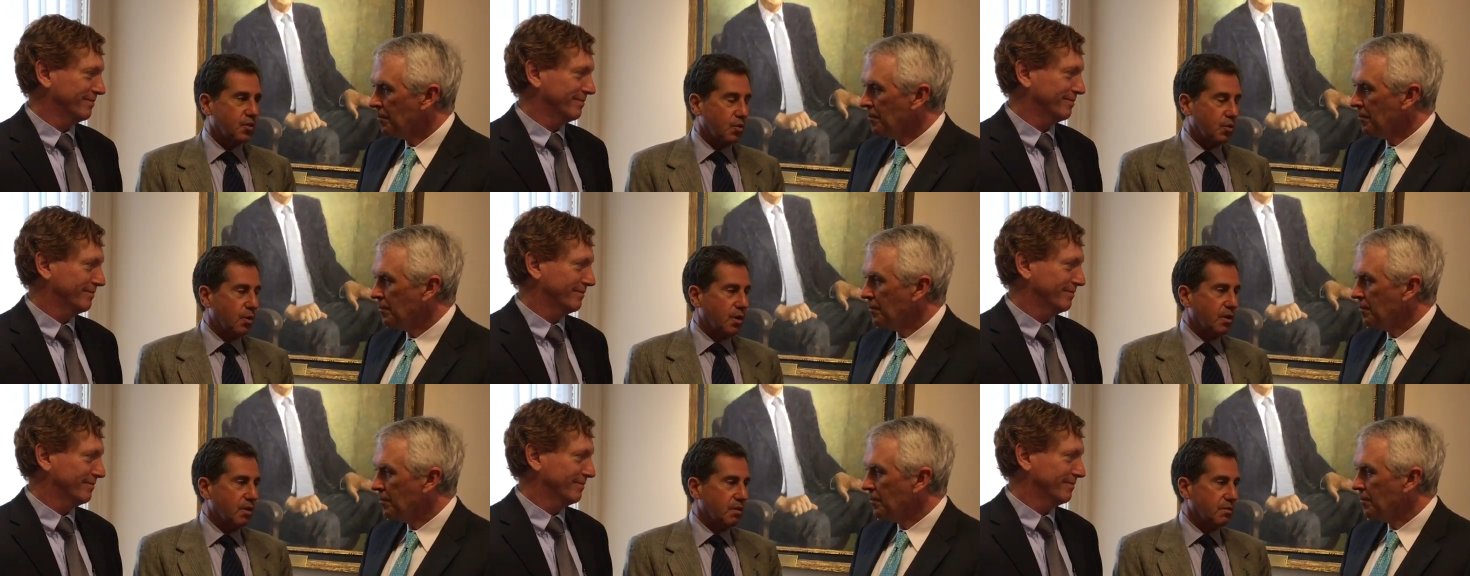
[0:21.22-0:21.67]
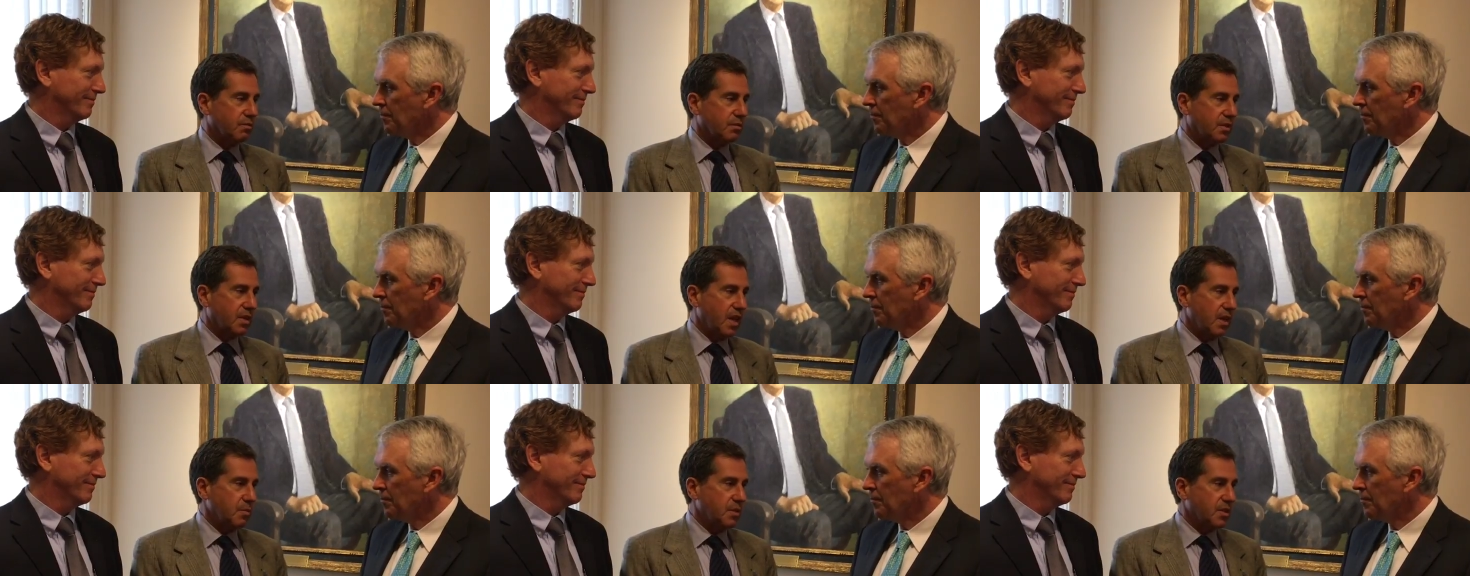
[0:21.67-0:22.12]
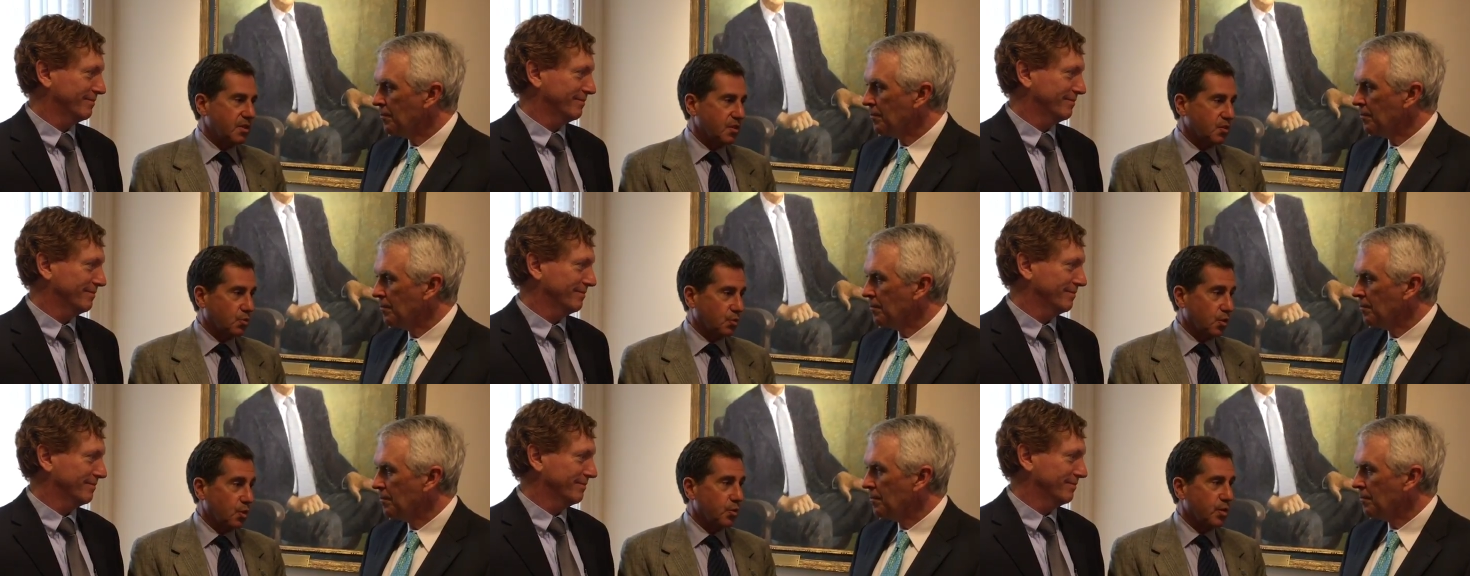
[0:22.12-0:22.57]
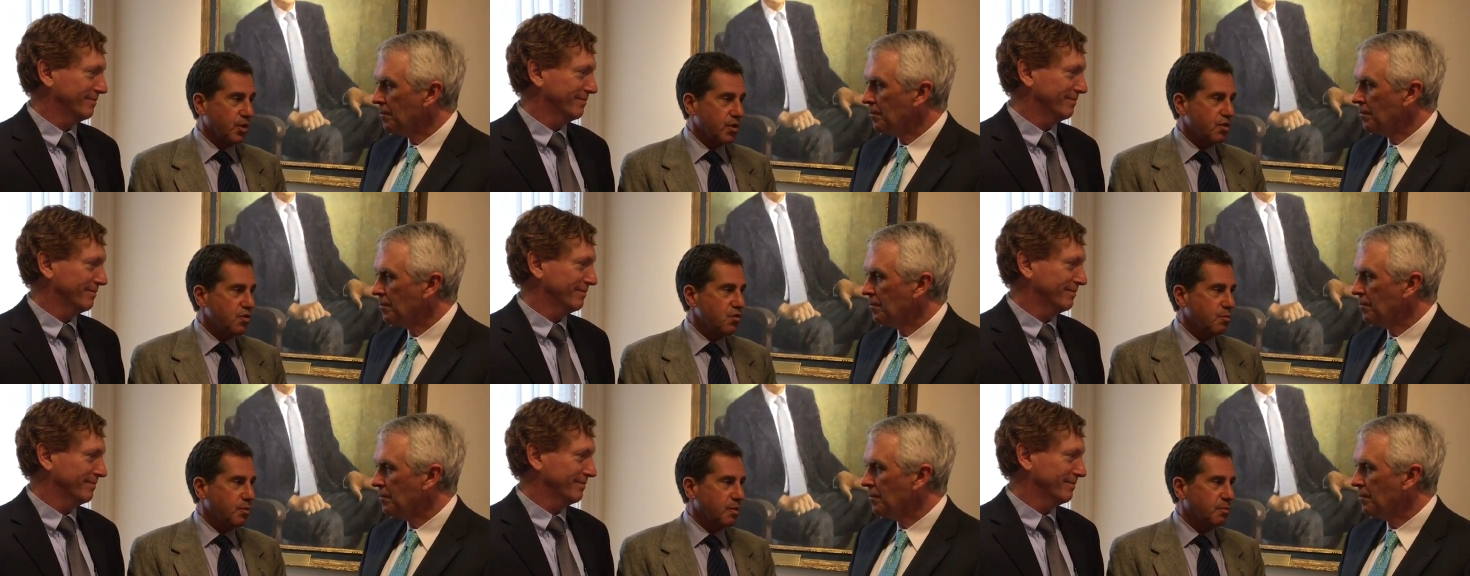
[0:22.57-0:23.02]
Speaker 1: who uh, came into this world with a
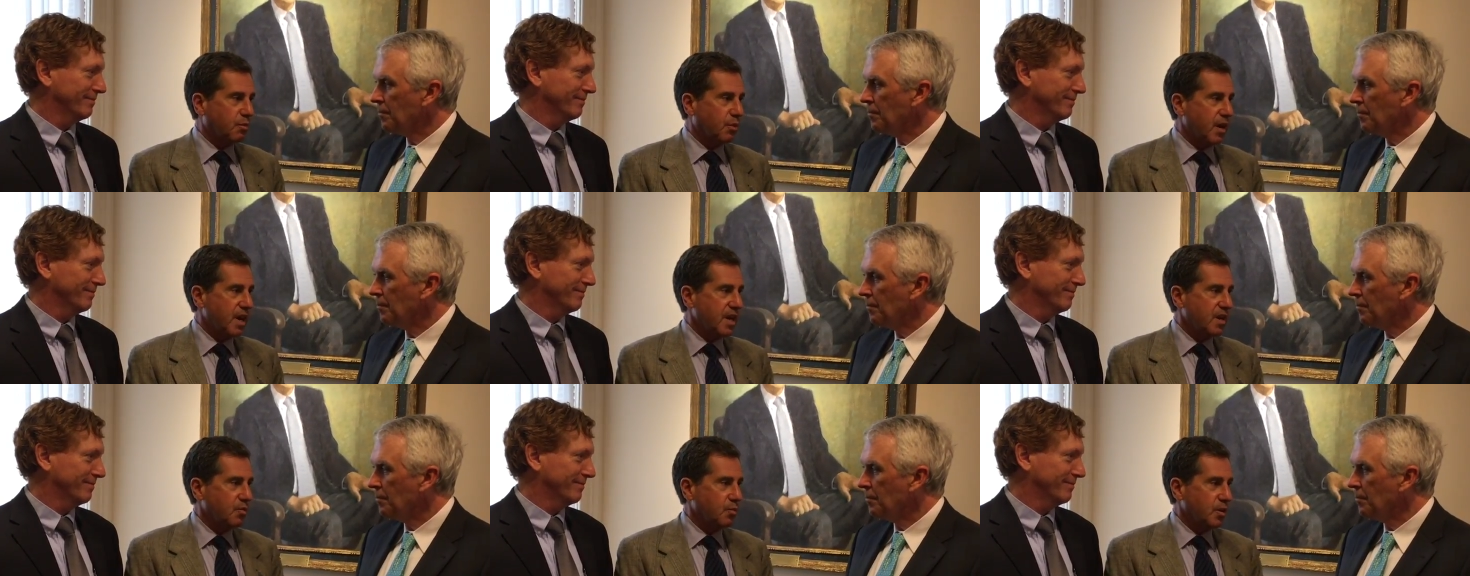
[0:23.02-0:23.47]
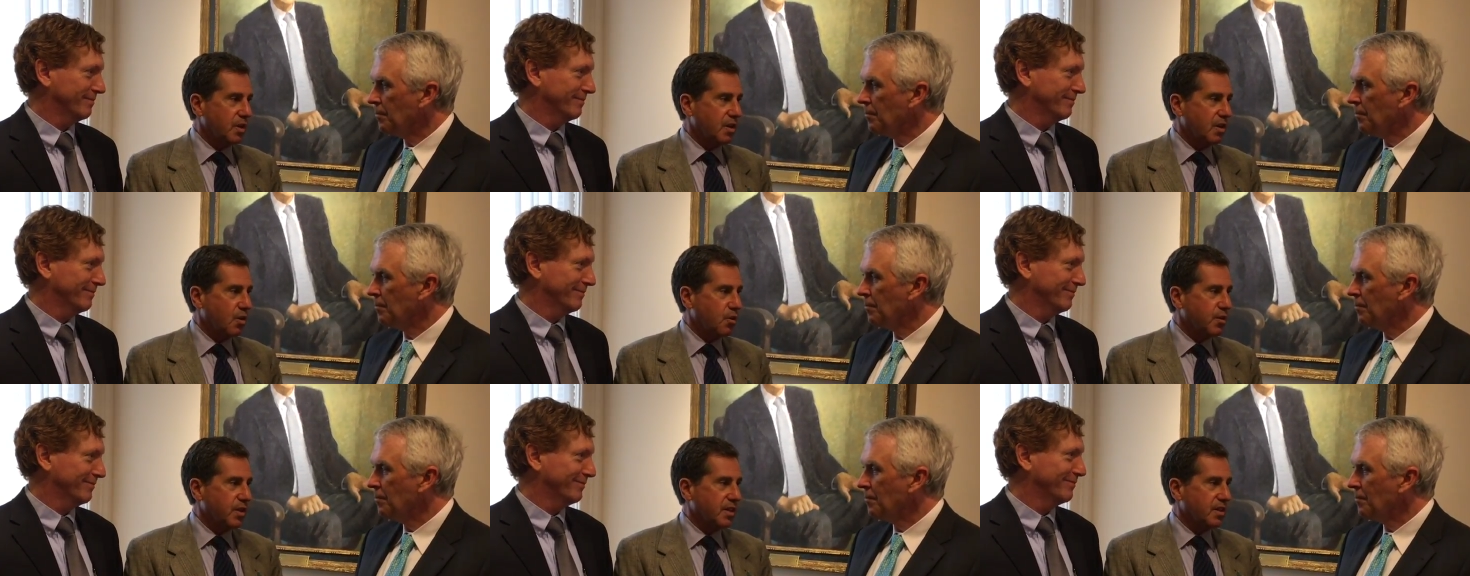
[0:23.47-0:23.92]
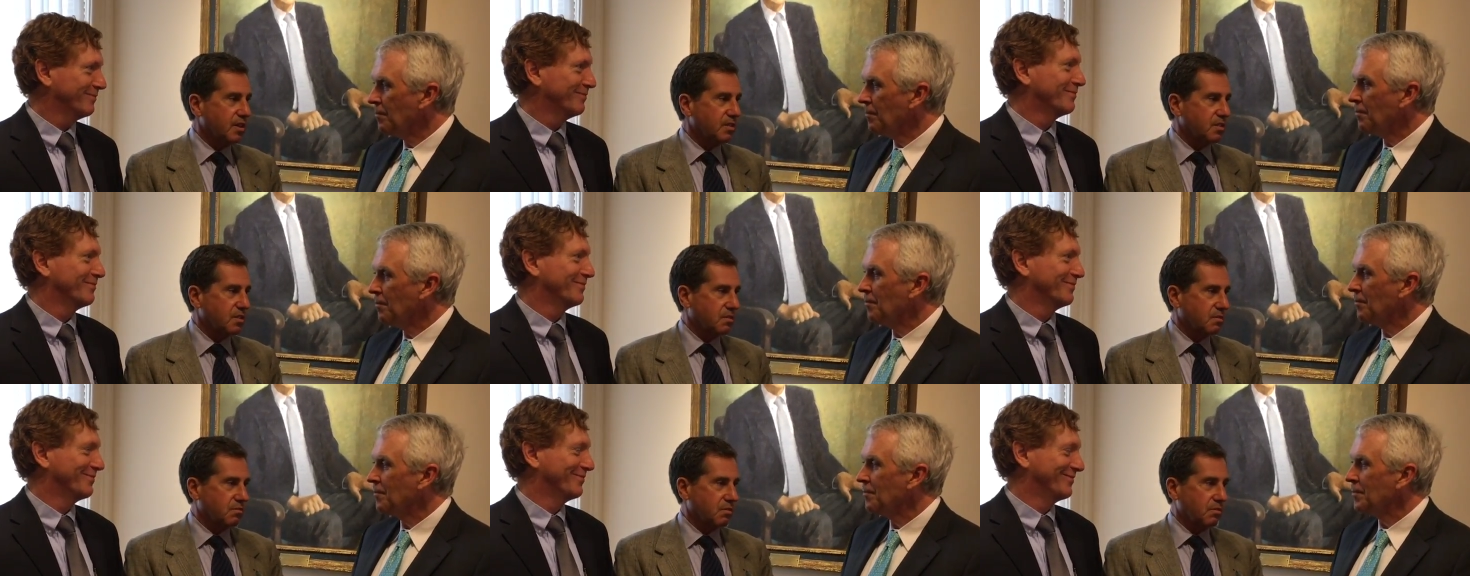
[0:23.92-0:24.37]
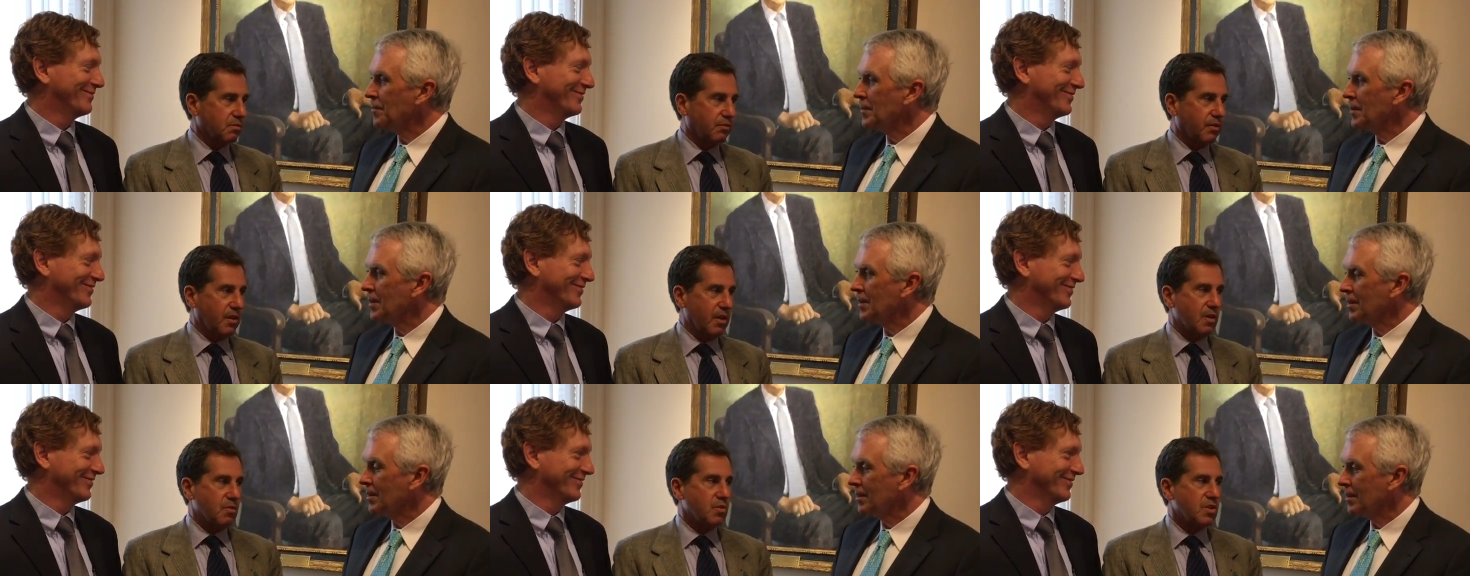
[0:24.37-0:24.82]
human brain, we know that it's
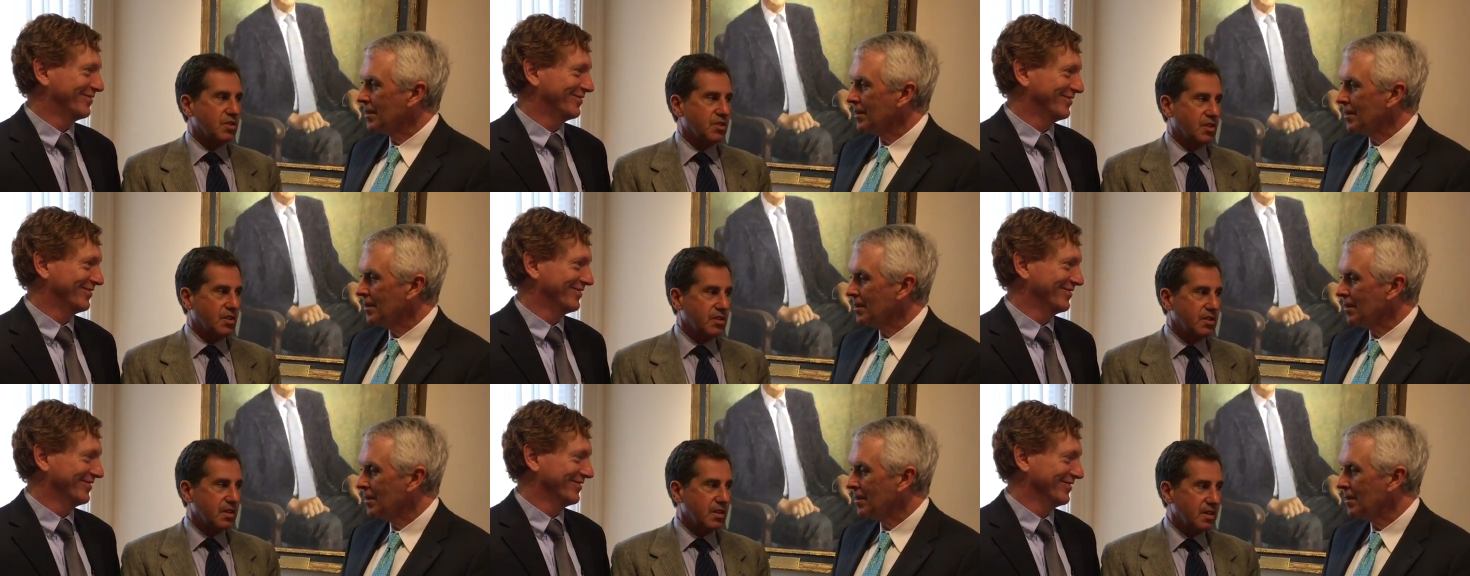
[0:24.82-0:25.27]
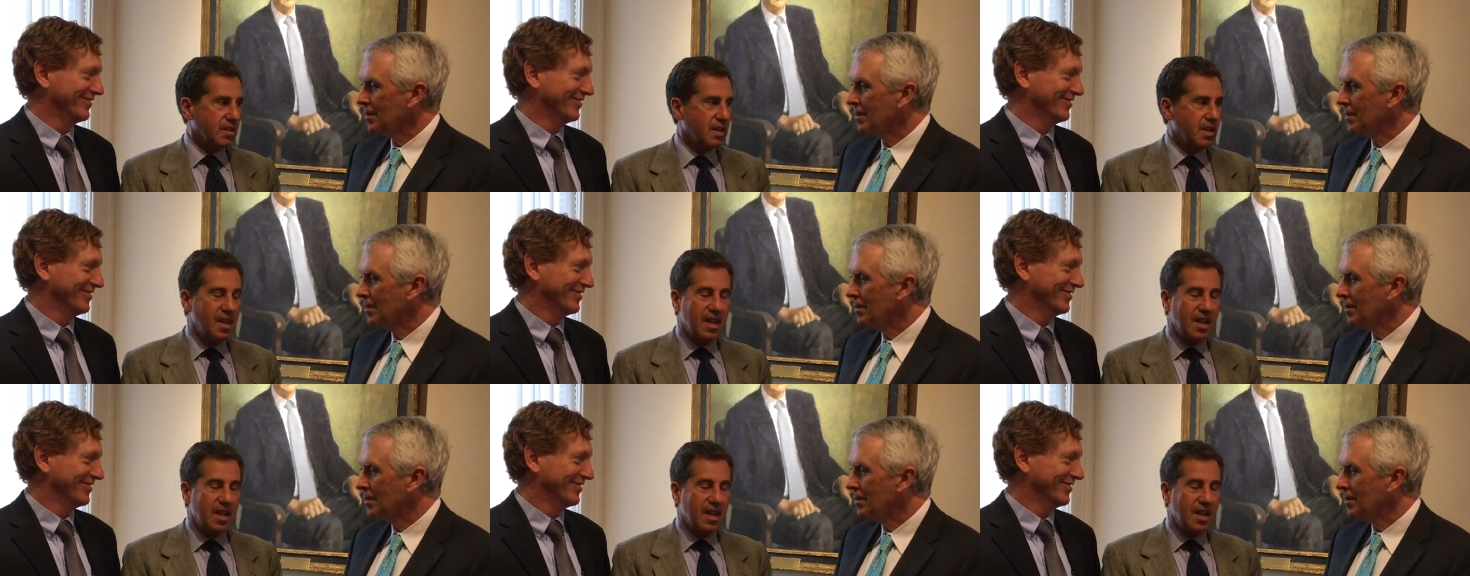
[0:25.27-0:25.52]
very resilient,